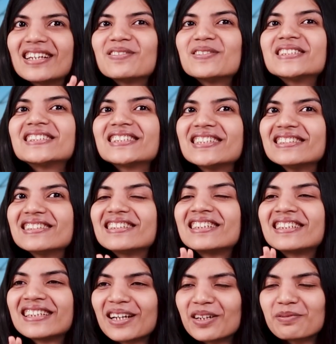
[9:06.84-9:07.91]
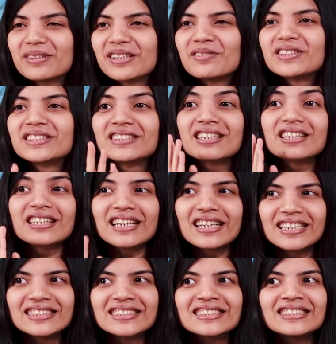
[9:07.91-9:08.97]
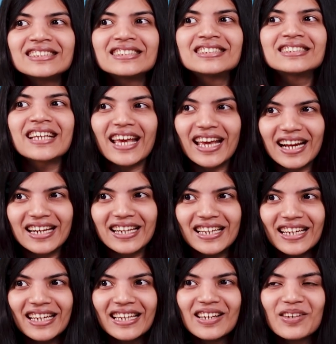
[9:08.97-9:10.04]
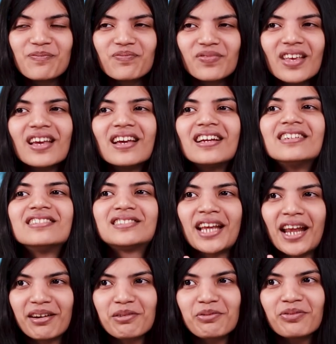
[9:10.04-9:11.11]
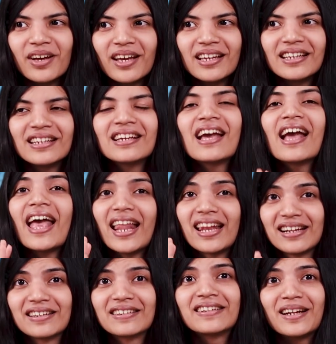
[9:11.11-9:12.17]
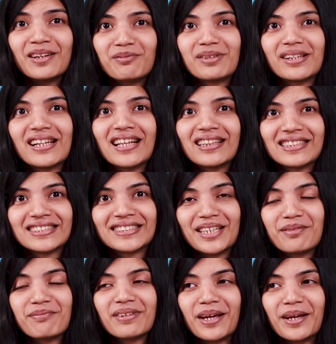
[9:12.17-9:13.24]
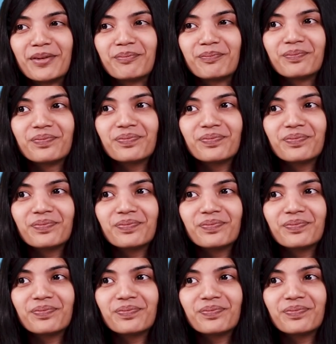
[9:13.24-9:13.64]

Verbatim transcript: It was incredible. It was really scary, terrifying, and incredible at the same time.